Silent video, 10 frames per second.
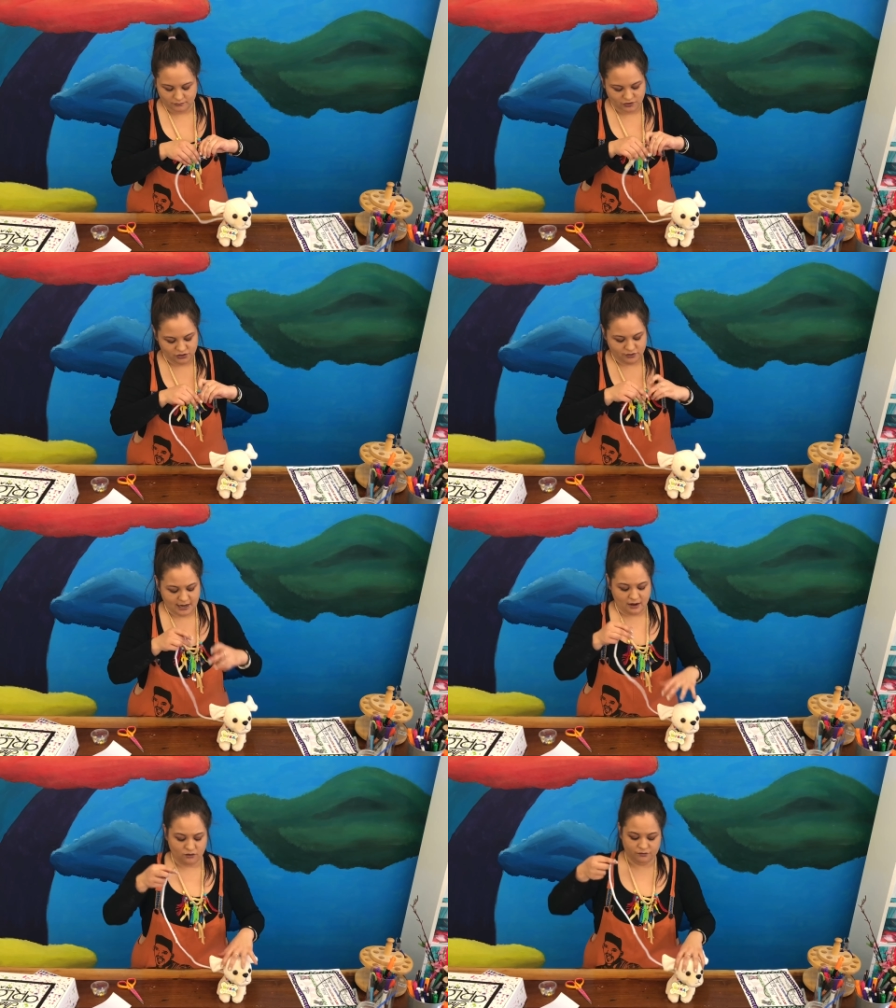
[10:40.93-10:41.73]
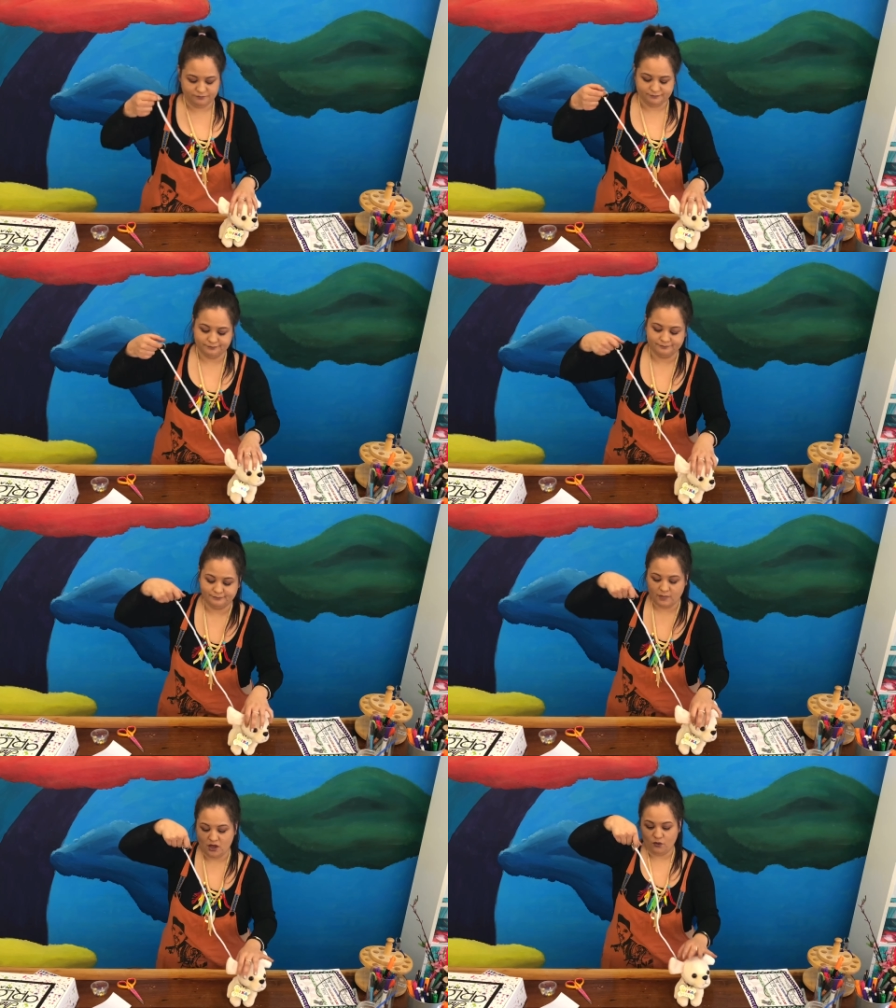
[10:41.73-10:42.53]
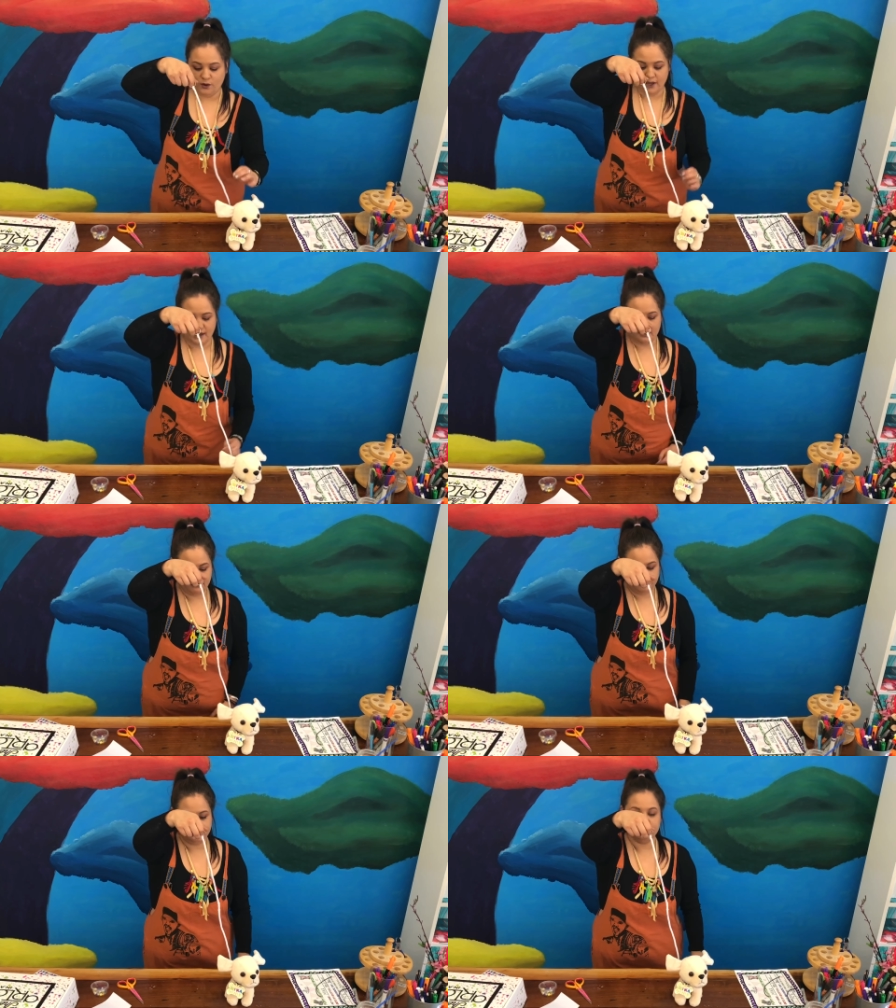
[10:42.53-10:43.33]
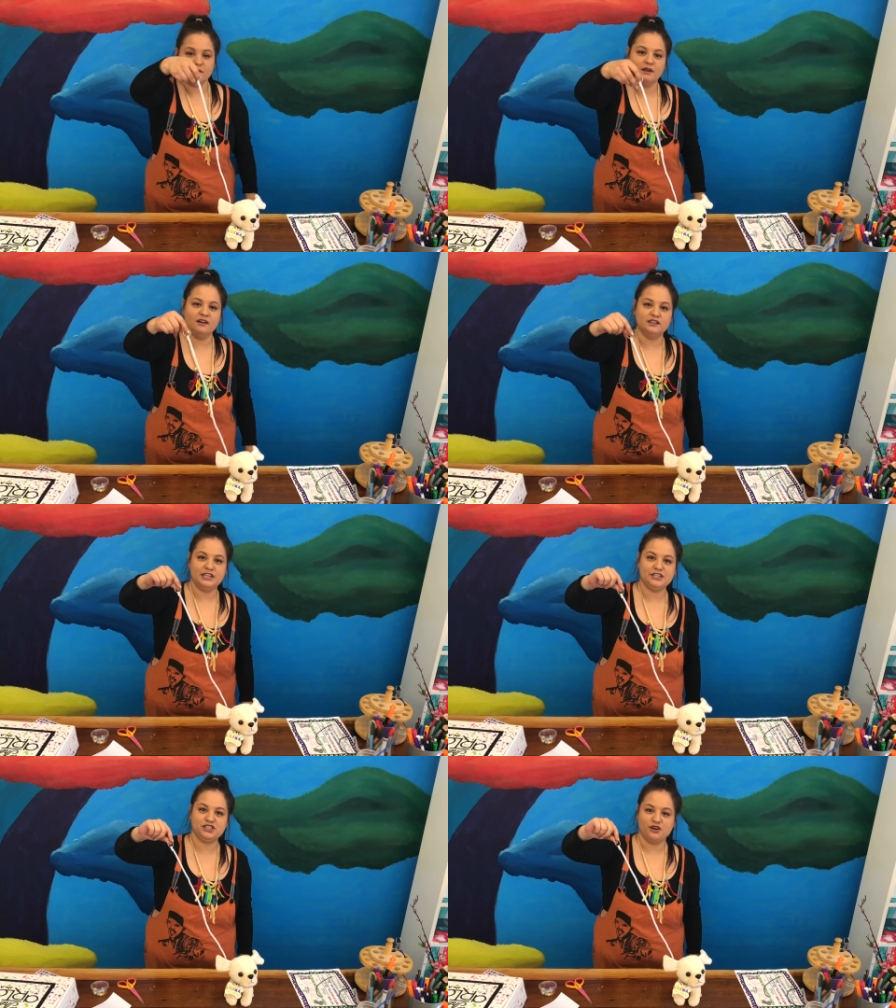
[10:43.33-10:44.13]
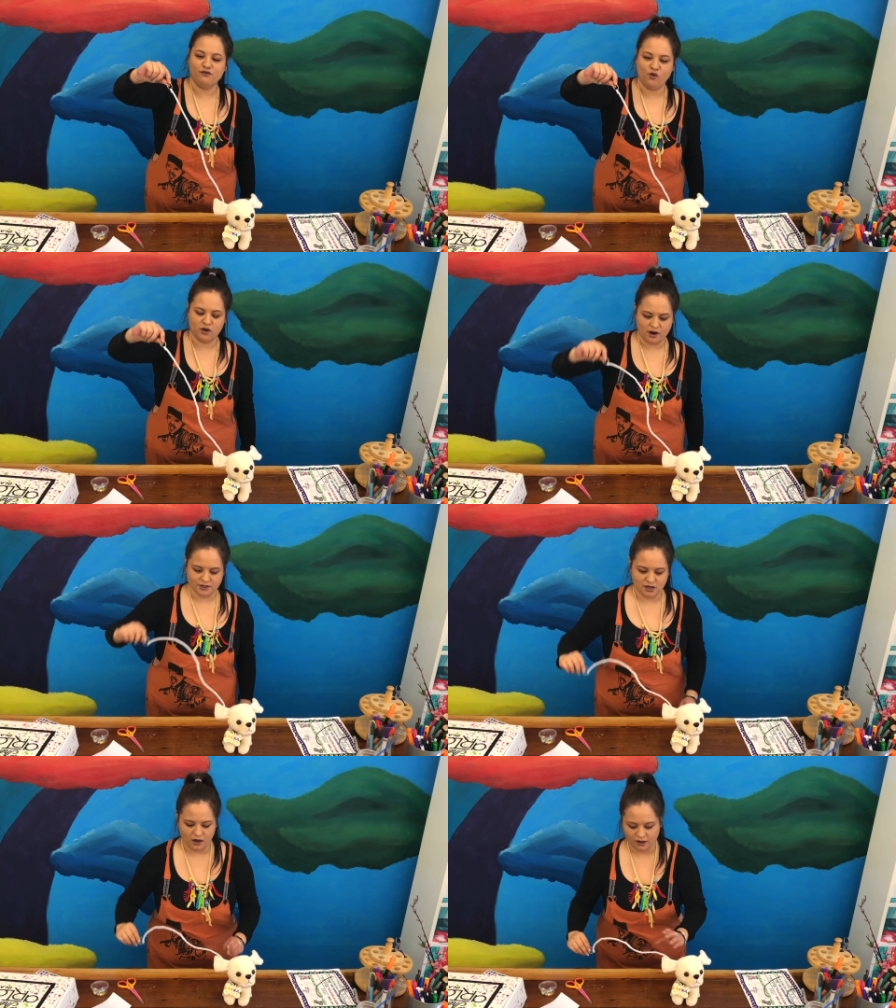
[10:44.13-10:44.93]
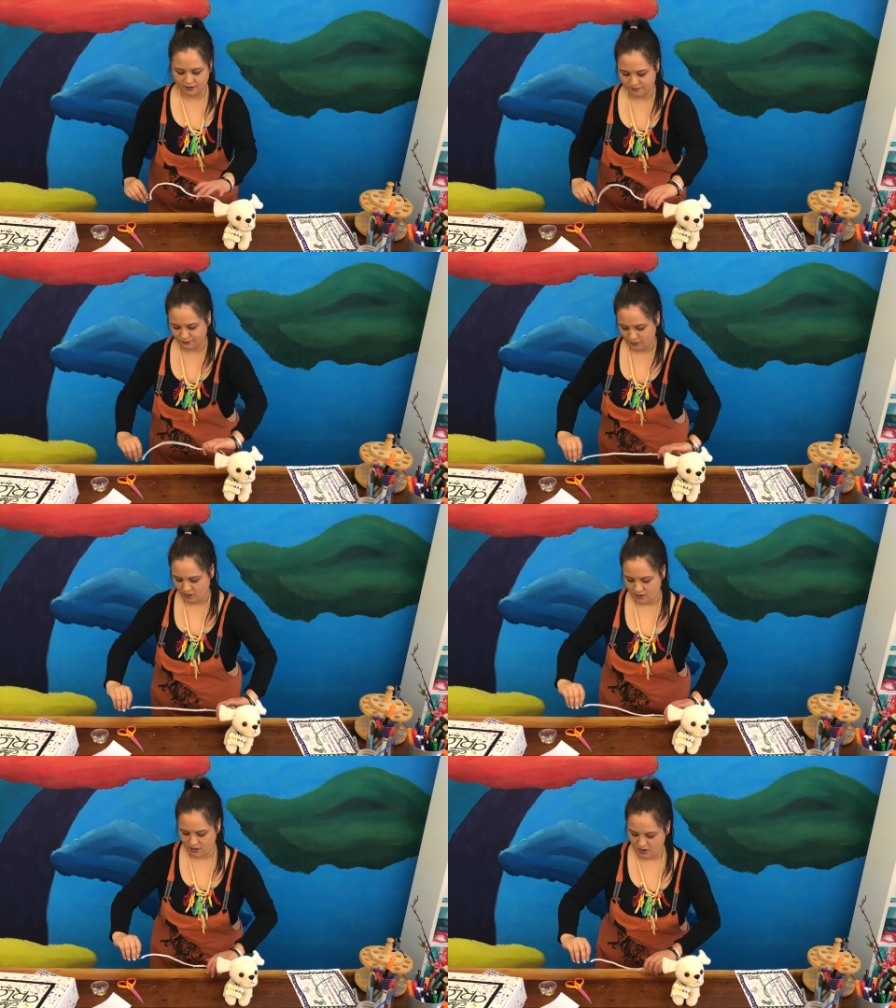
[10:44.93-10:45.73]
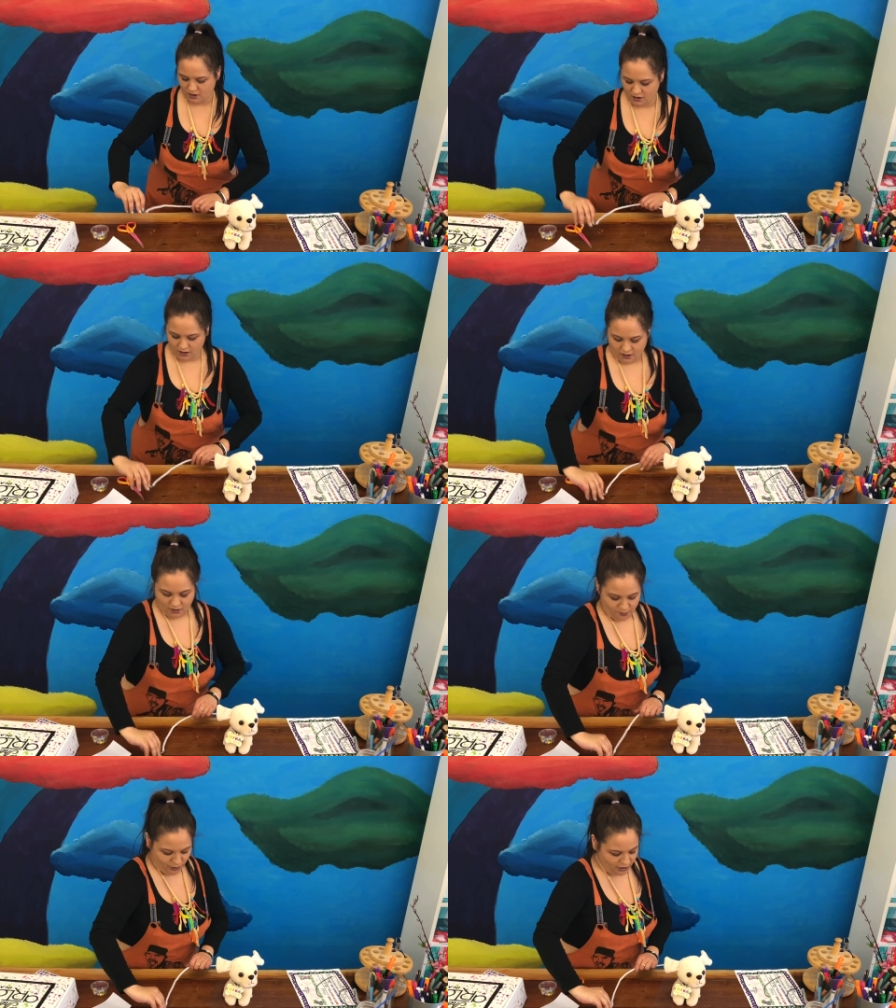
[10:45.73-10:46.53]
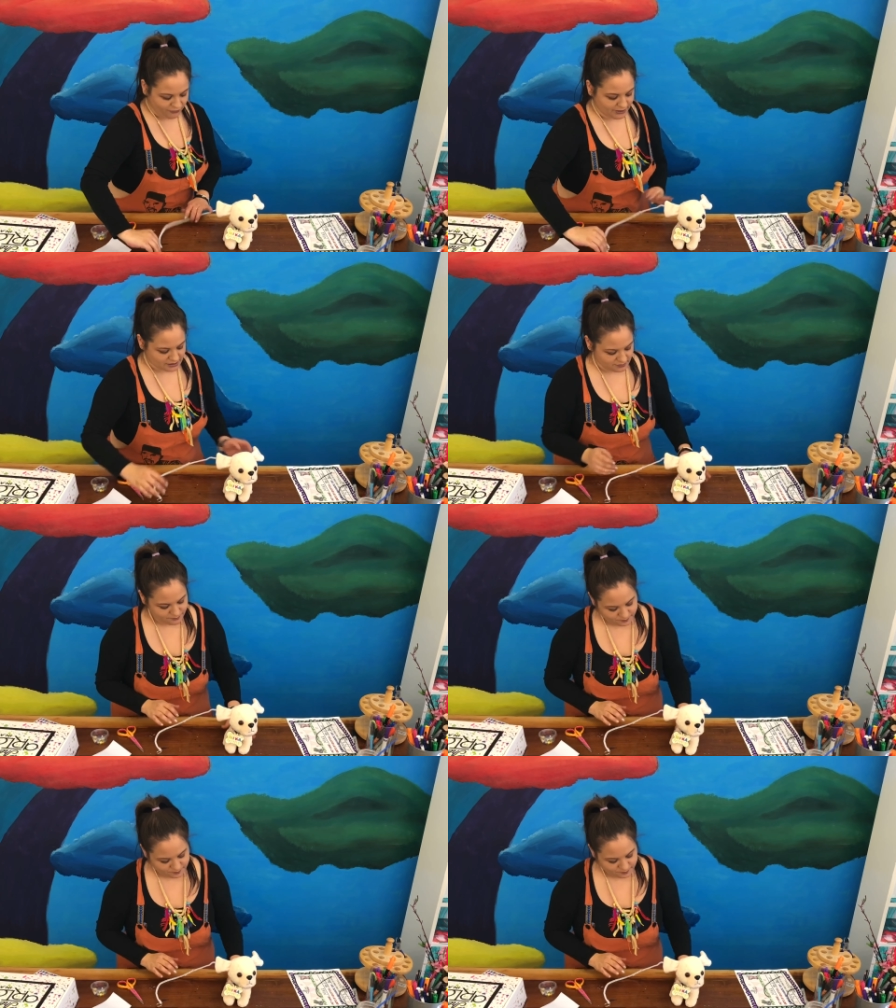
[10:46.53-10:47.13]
So now we have a leash for our dog. Perfect.